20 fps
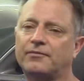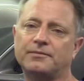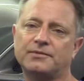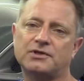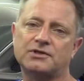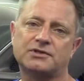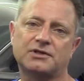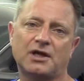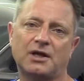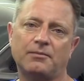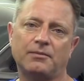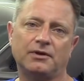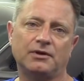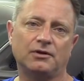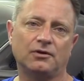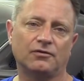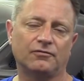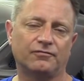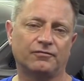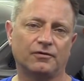them just came in
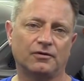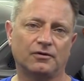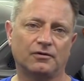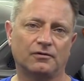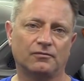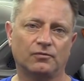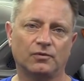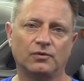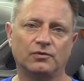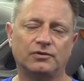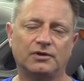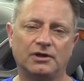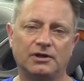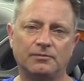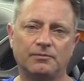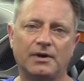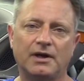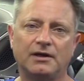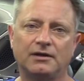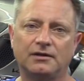here for
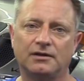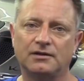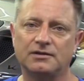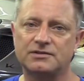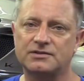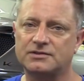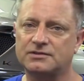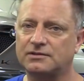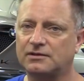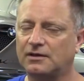routine maintenance.